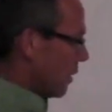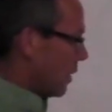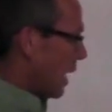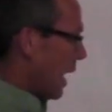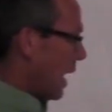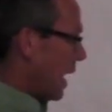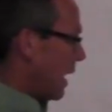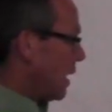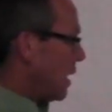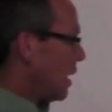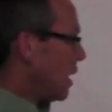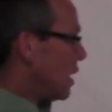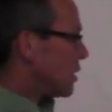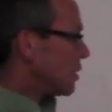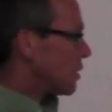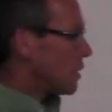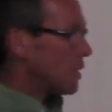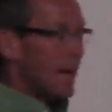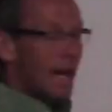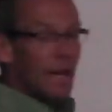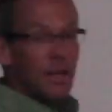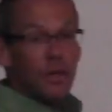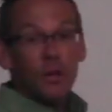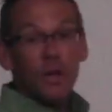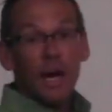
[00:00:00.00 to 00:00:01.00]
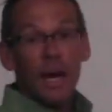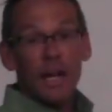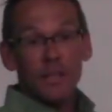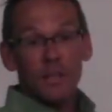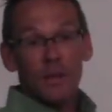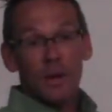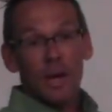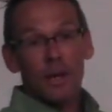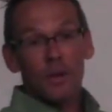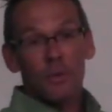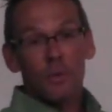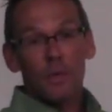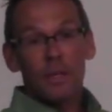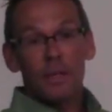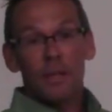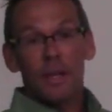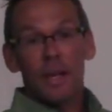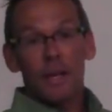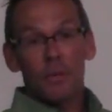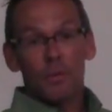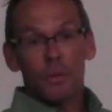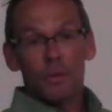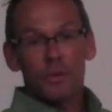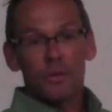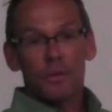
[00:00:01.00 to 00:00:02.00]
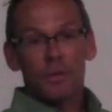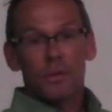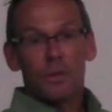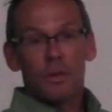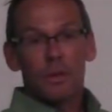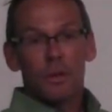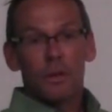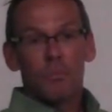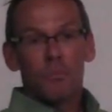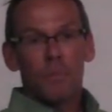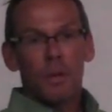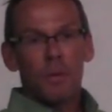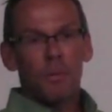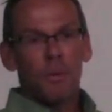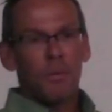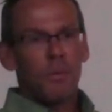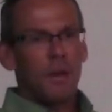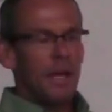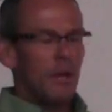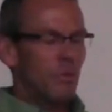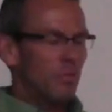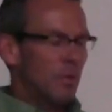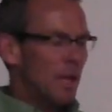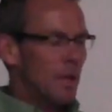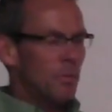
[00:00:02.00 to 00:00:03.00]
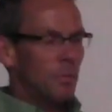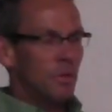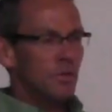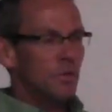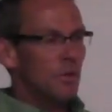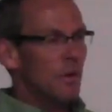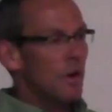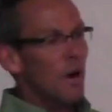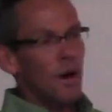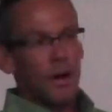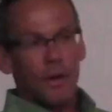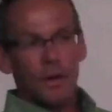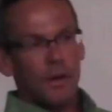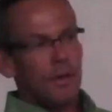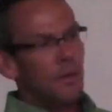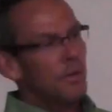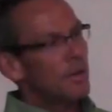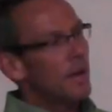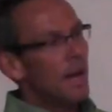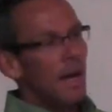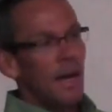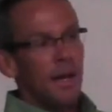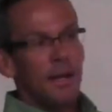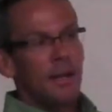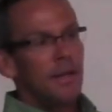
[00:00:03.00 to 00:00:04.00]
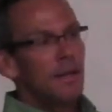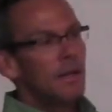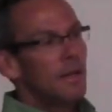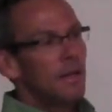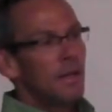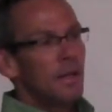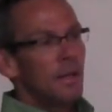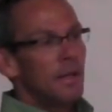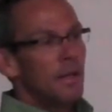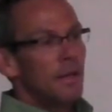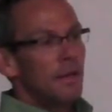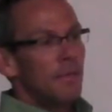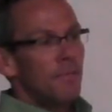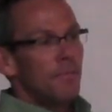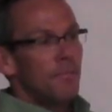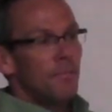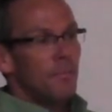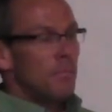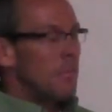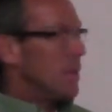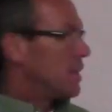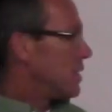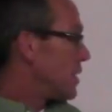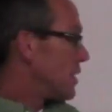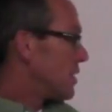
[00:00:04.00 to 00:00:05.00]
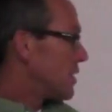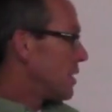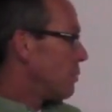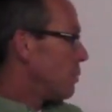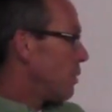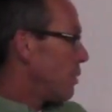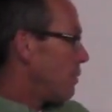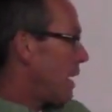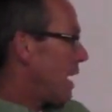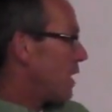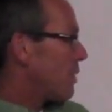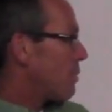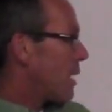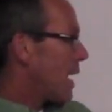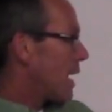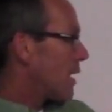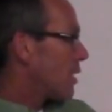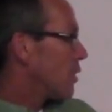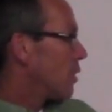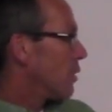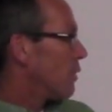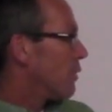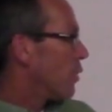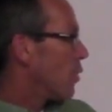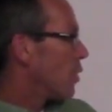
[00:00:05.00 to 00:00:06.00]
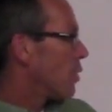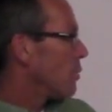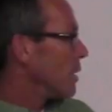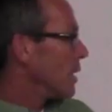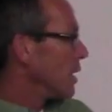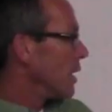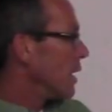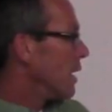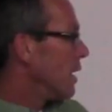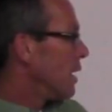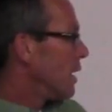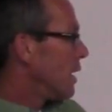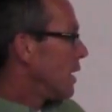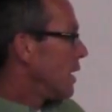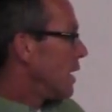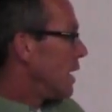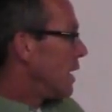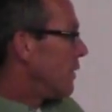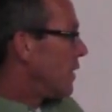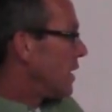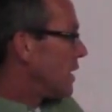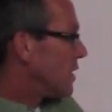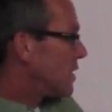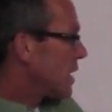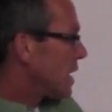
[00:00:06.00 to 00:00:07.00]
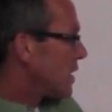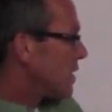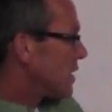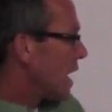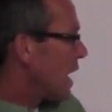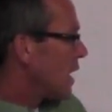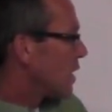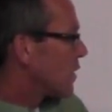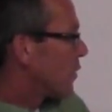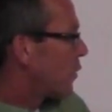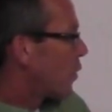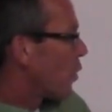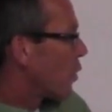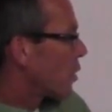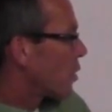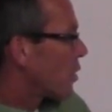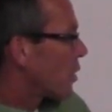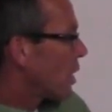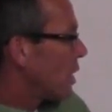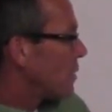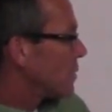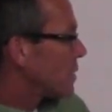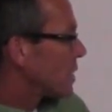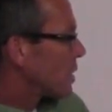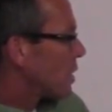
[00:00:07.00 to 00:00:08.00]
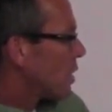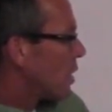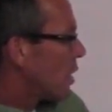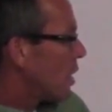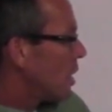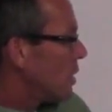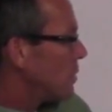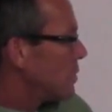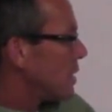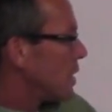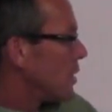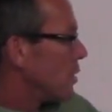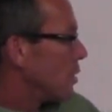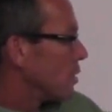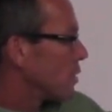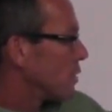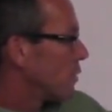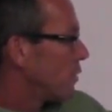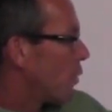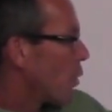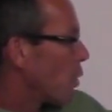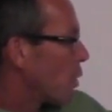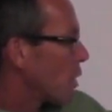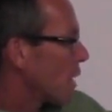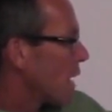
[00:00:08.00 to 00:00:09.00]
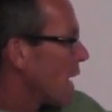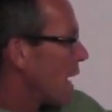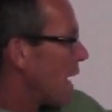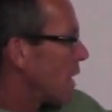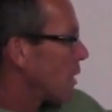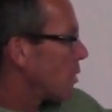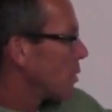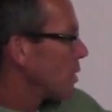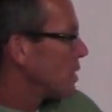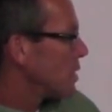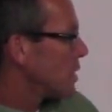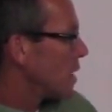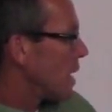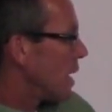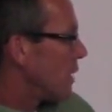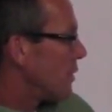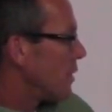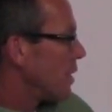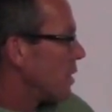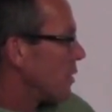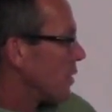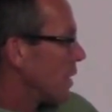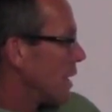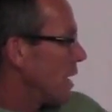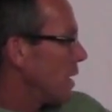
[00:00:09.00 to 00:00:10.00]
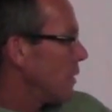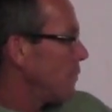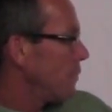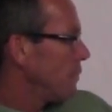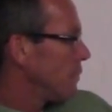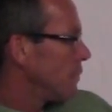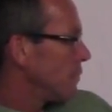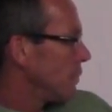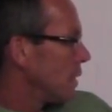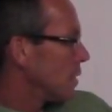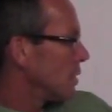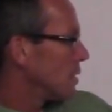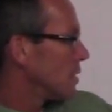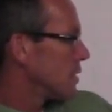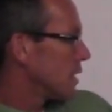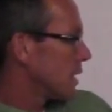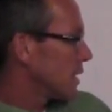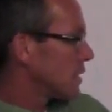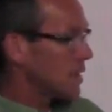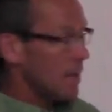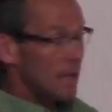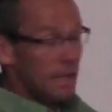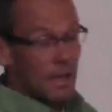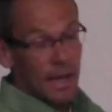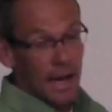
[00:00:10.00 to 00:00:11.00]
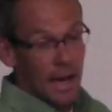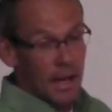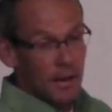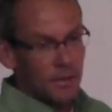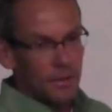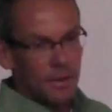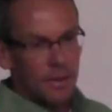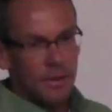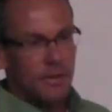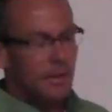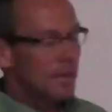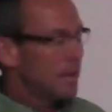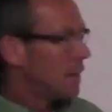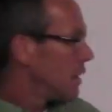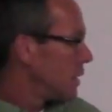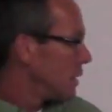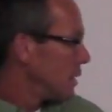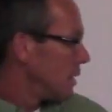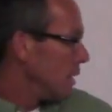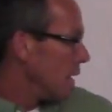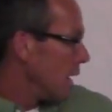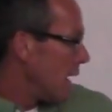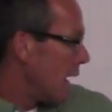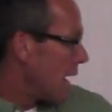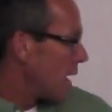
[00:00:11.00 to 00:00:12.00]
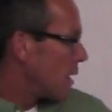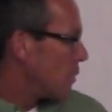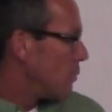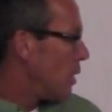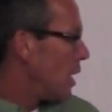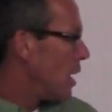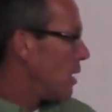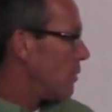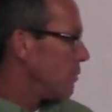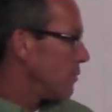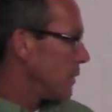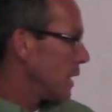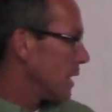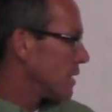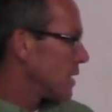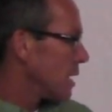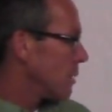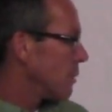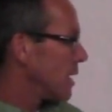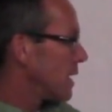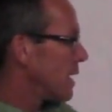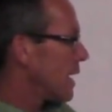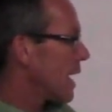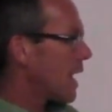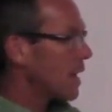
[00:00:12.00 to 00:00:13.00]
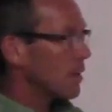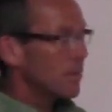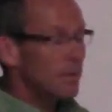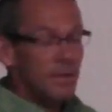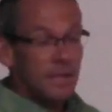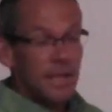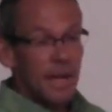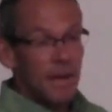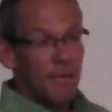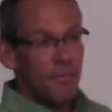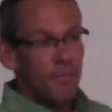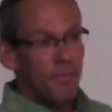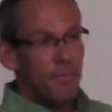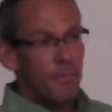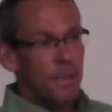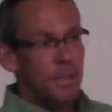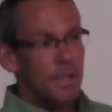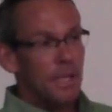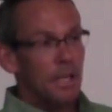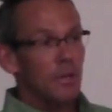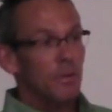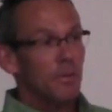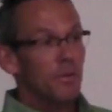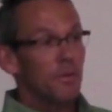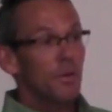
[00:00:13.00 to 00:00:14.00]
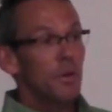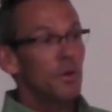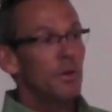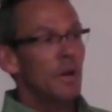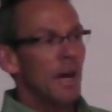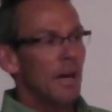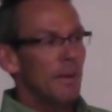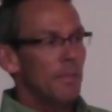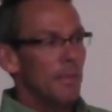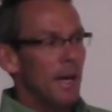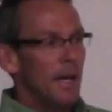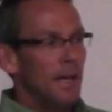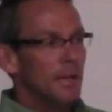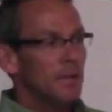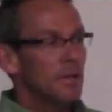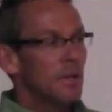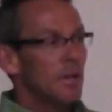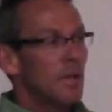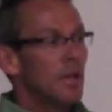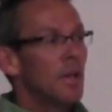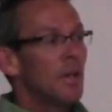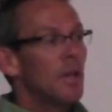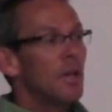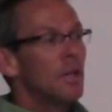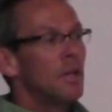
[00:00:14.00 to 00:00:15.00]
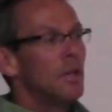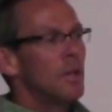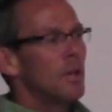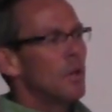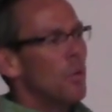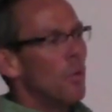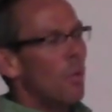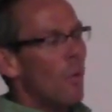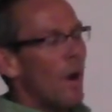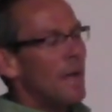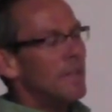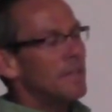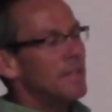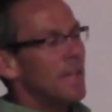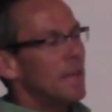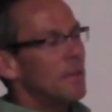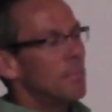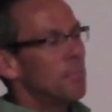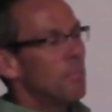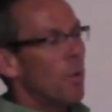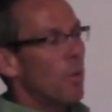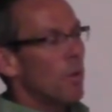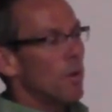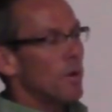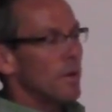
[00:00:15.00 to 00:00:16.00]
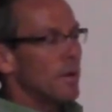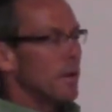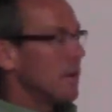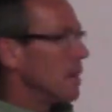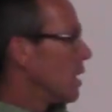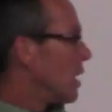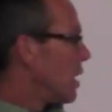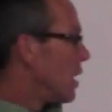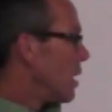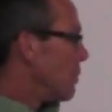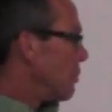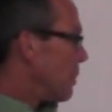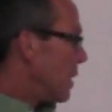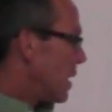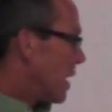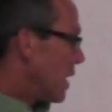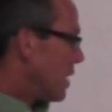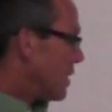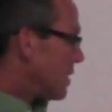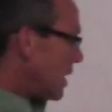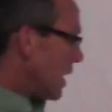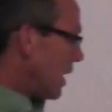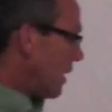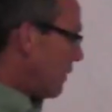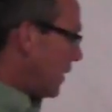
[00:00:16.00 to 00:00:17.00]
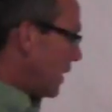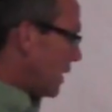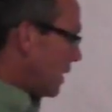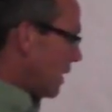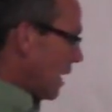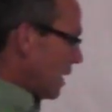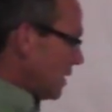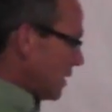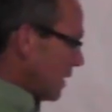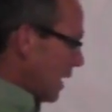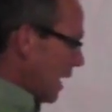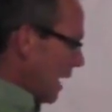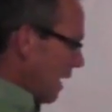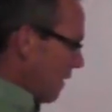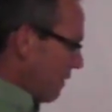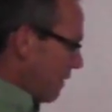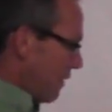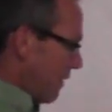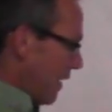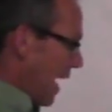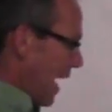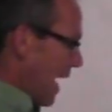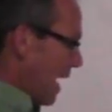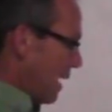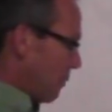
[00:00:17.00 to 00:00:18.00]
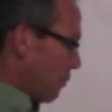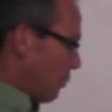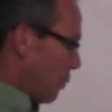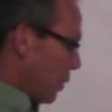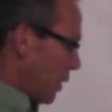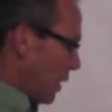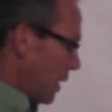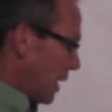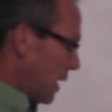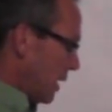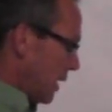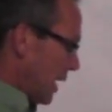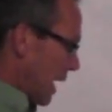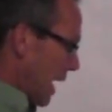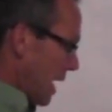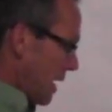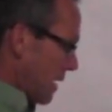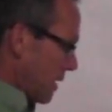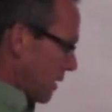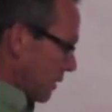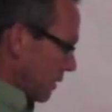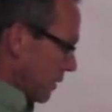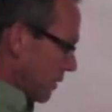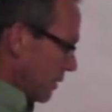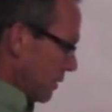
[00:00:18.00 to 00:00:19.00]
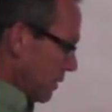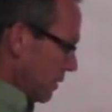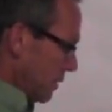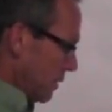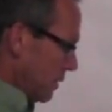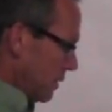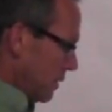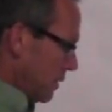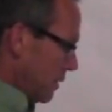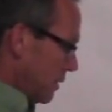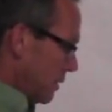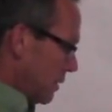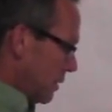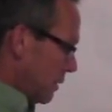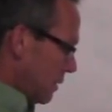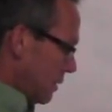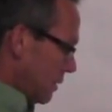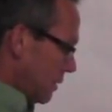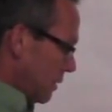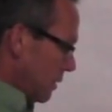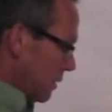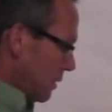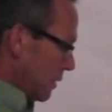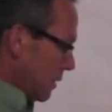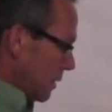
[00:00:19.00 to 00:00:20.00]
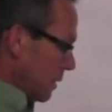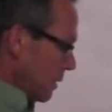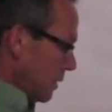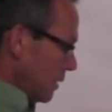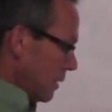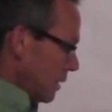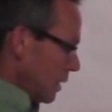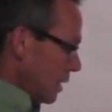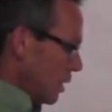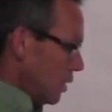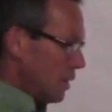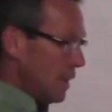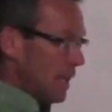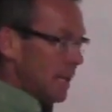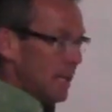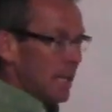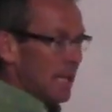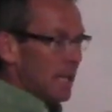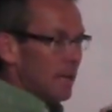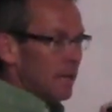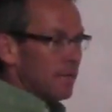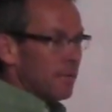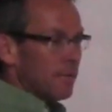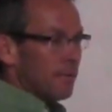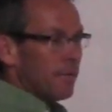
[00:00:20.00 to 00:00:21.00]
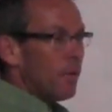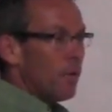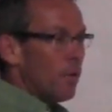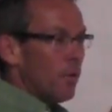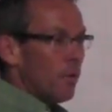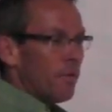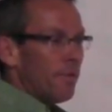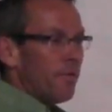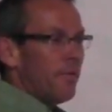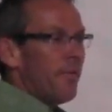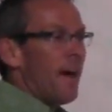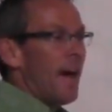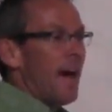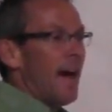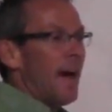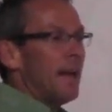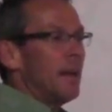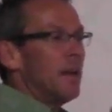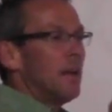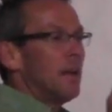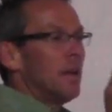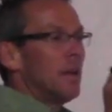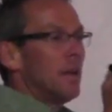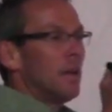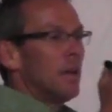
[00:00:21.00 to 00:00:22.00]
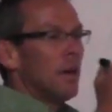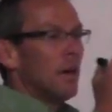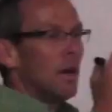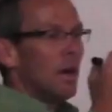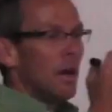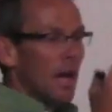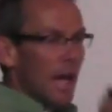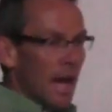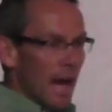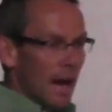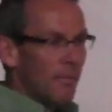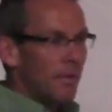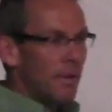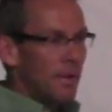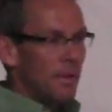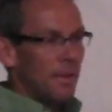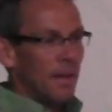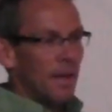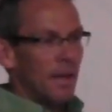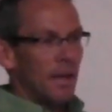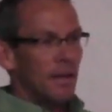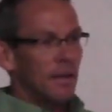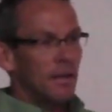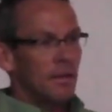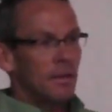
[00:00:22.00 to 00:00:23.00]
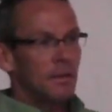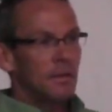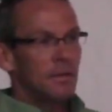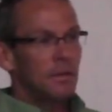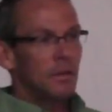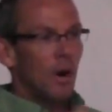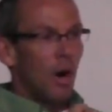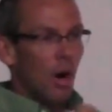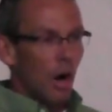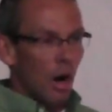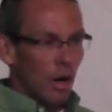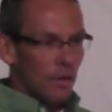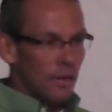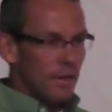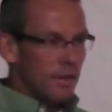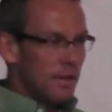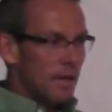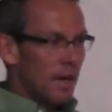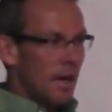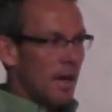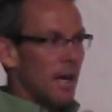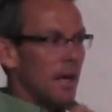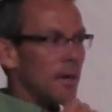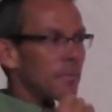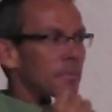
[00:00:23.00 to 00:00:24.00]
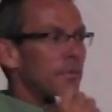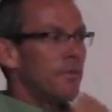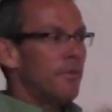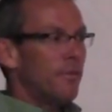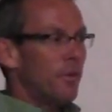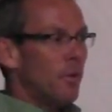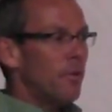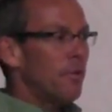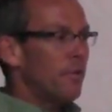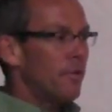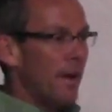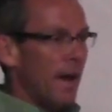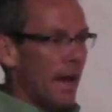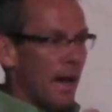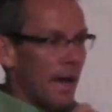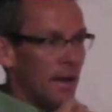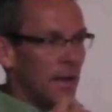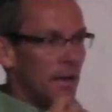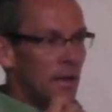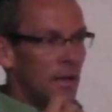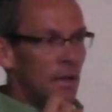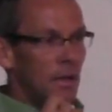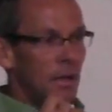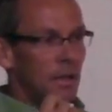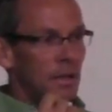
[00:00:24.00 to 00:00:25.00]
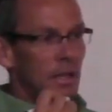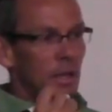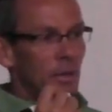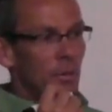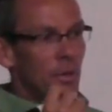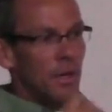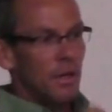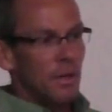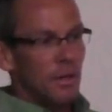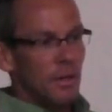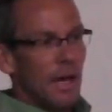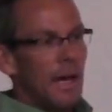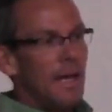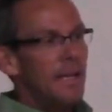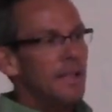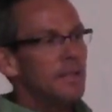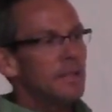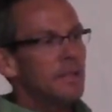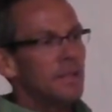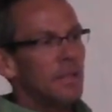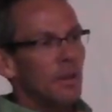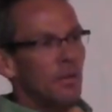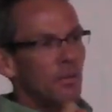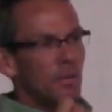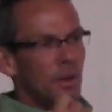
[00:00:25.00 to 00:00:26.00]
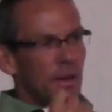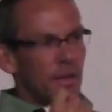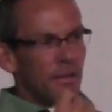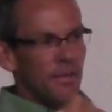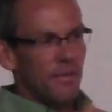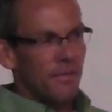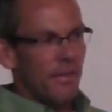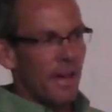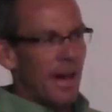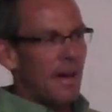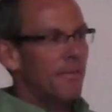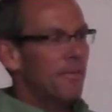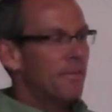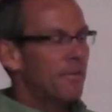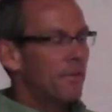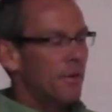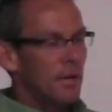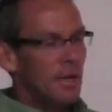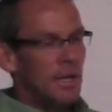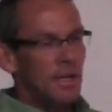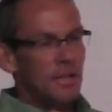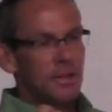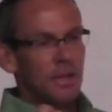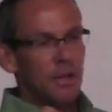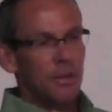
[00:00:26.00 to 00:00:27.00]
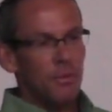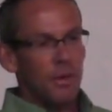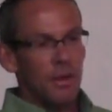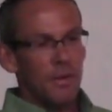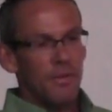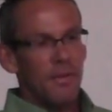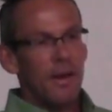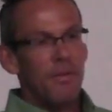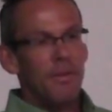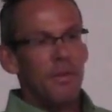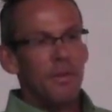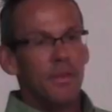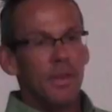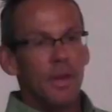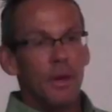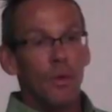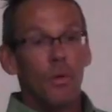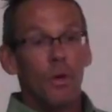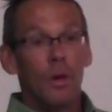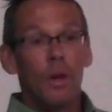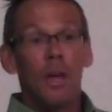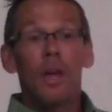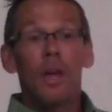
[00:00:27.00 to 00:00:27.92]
Okay, so now you guys know how to read labels. People are like, labels are hard. No, they're not. It's a simple mathematical formula. If it says it has four grams of carbs and there's four calories to every gram, there's 16 calories. You add them up, that's how many calories that particular food item has. You go, why is that important? because if it doesn't have fat, put it down. You need to eat full fat everything, all the time, full fat. Get rid of lights, get rid of fat freeze, get rid of everything.